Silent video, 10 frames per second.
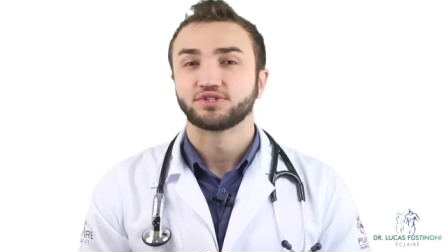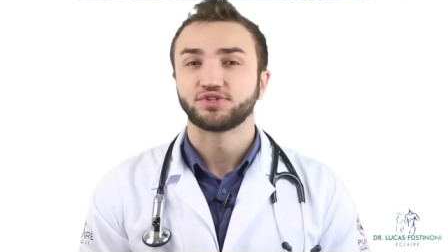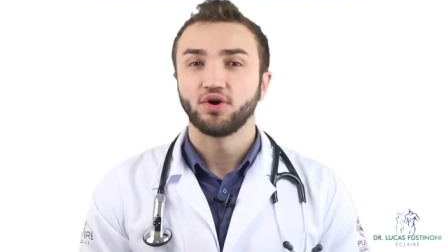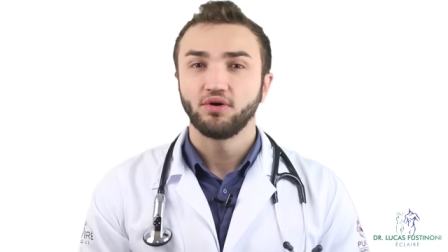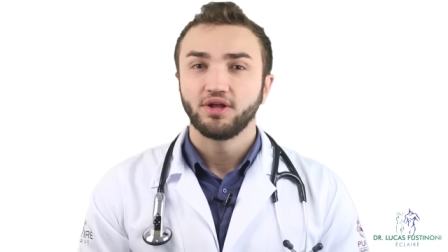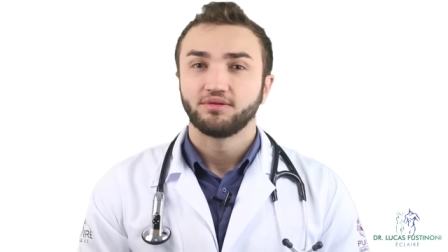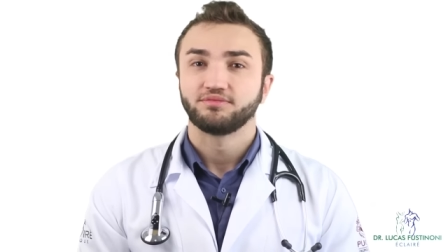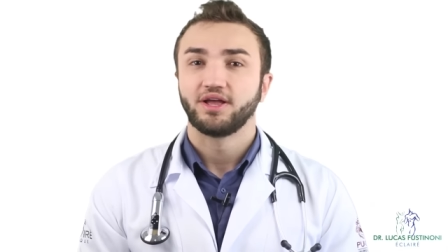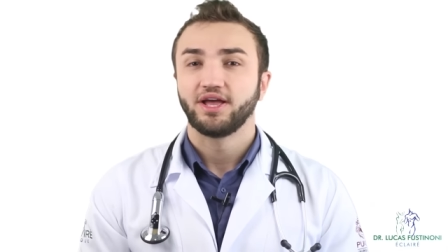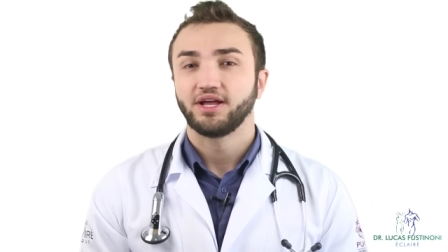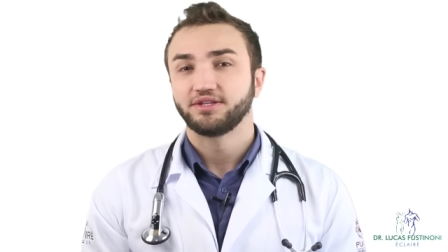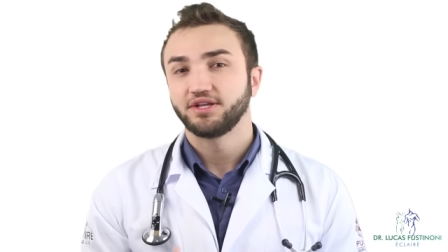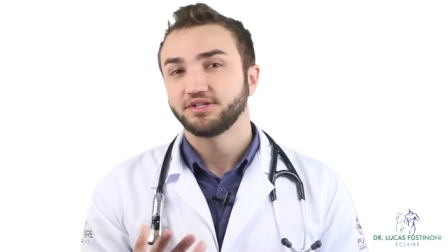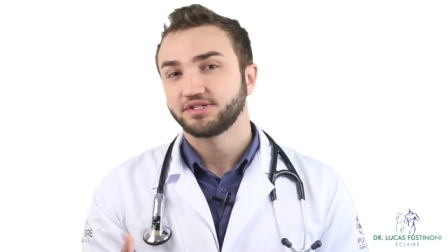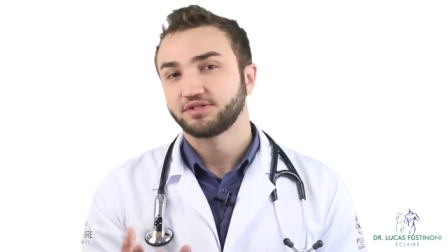So
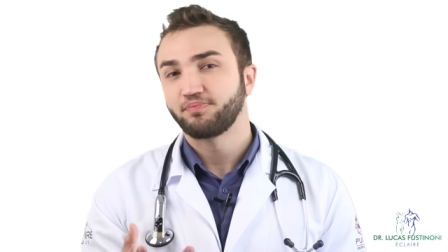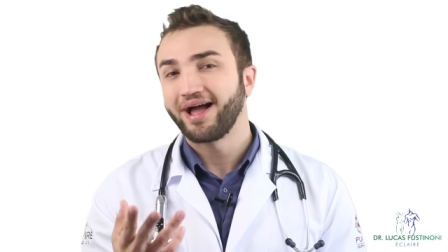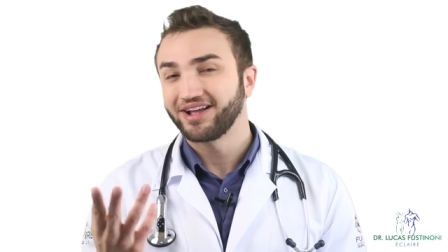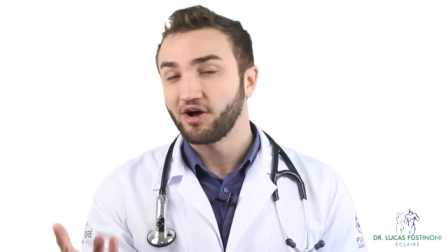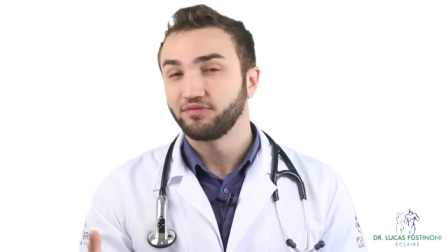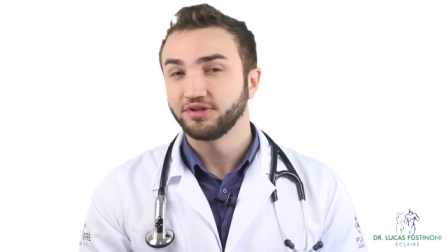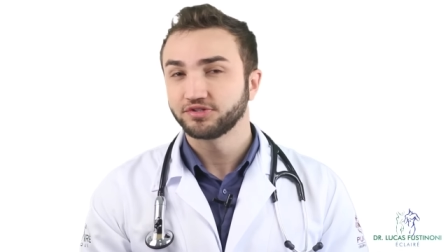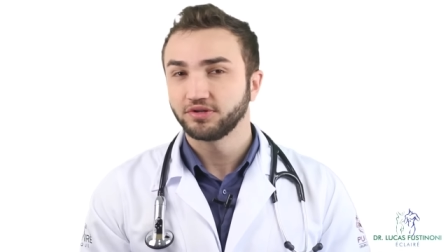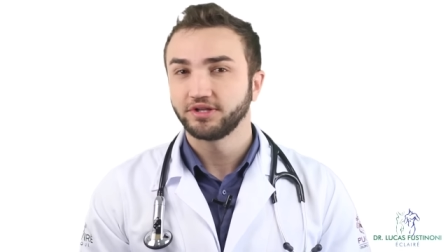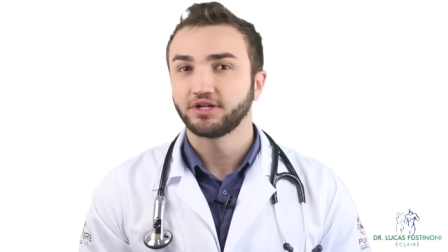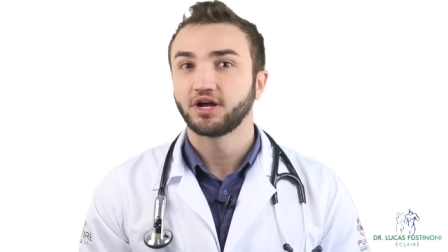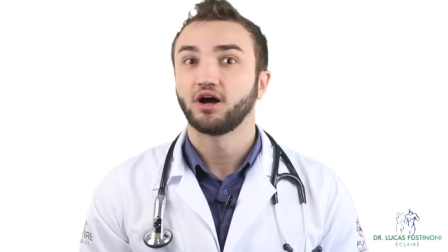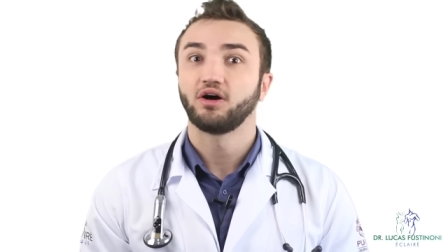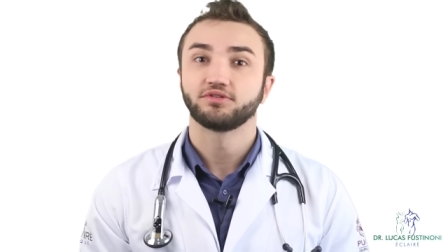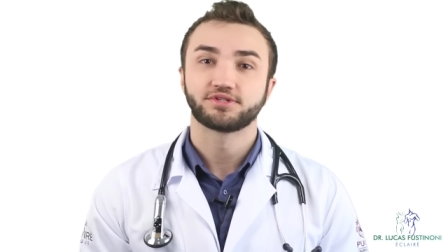this spike of insulin
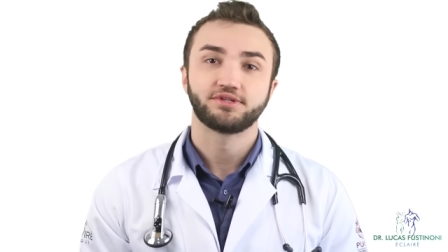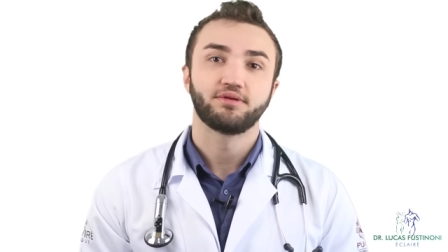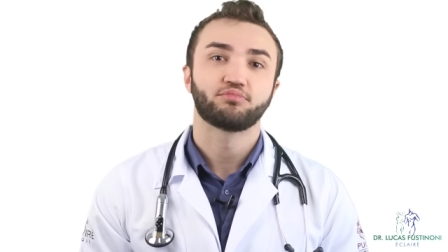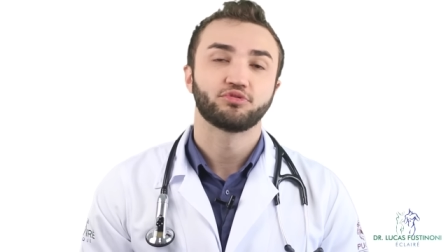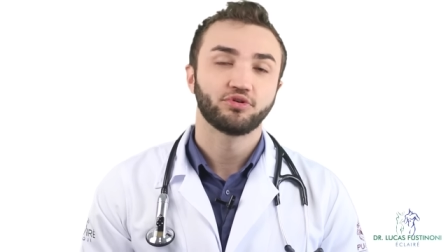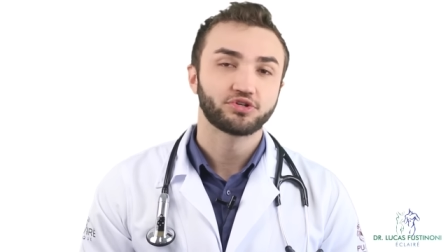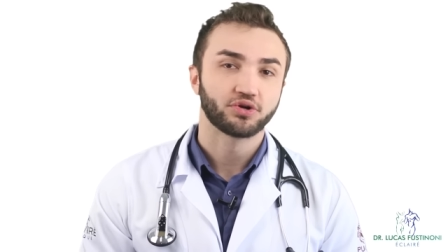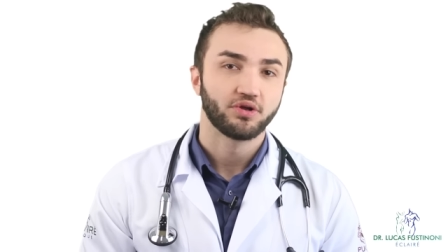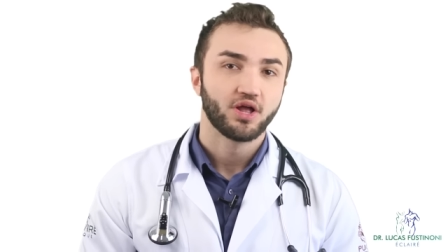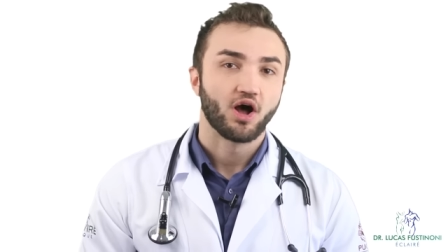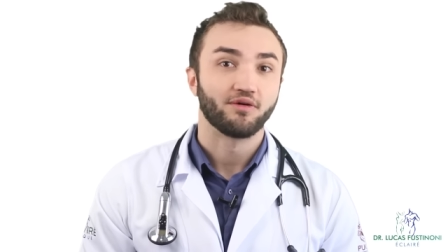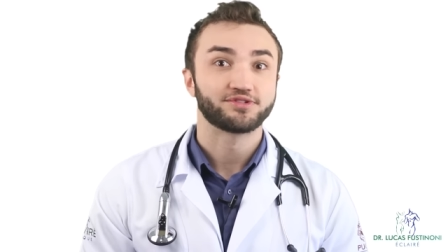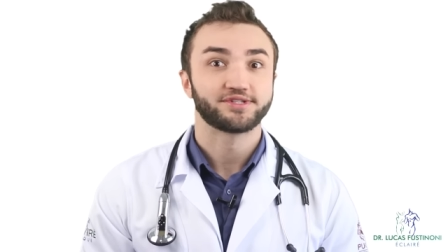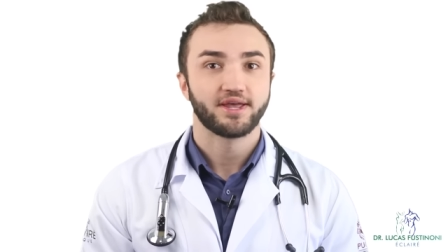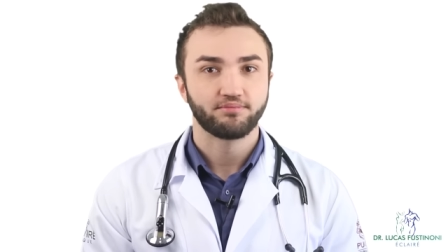causes the production of
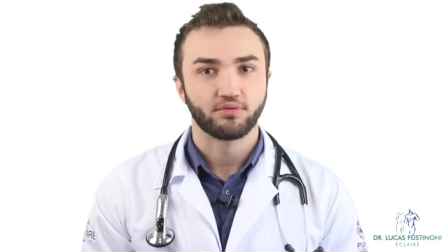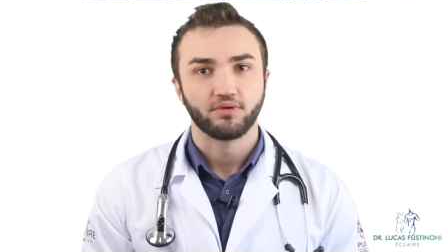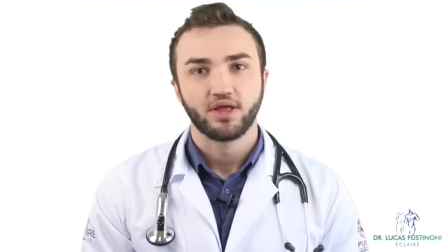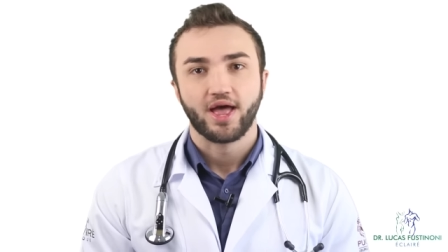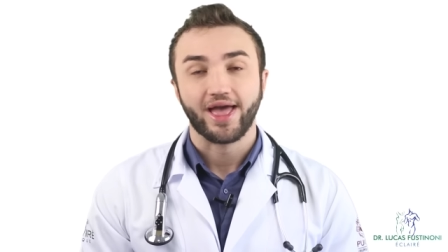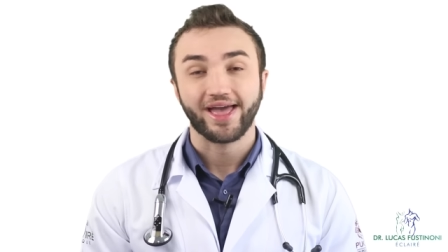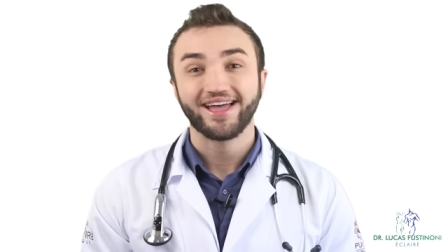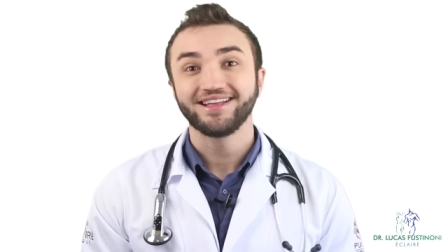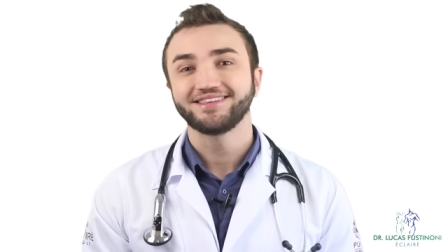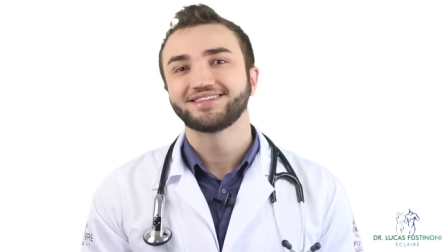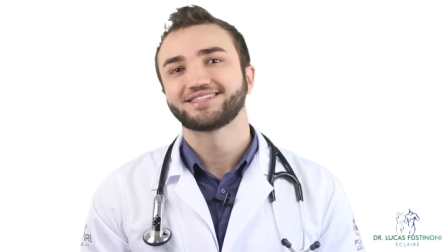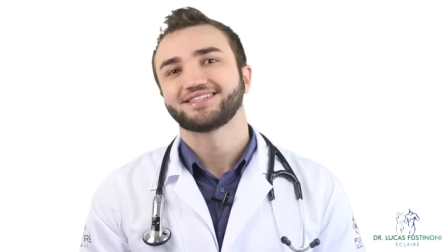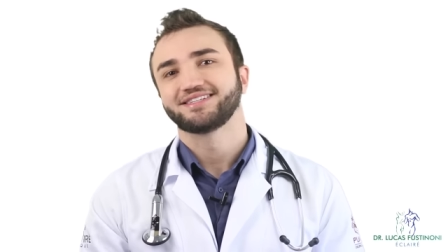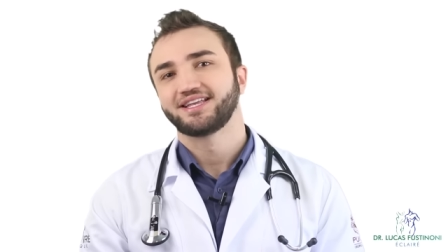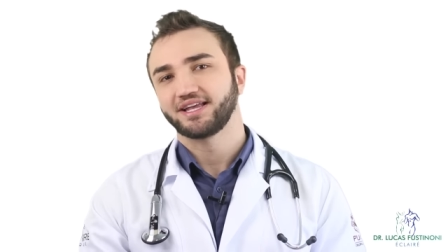sebum and
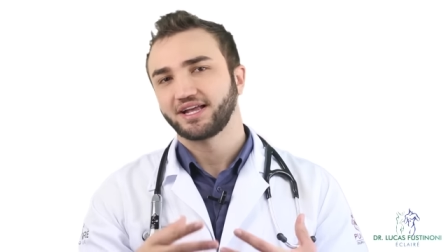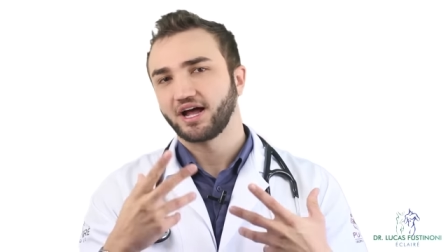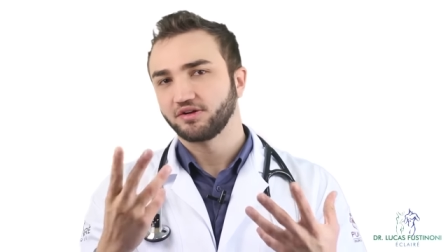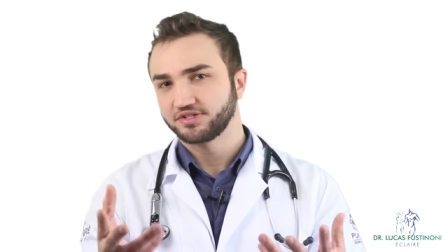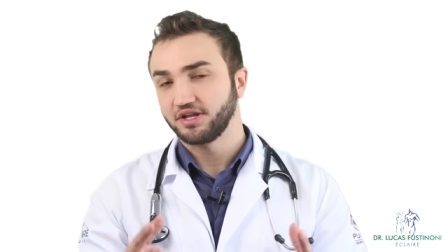cause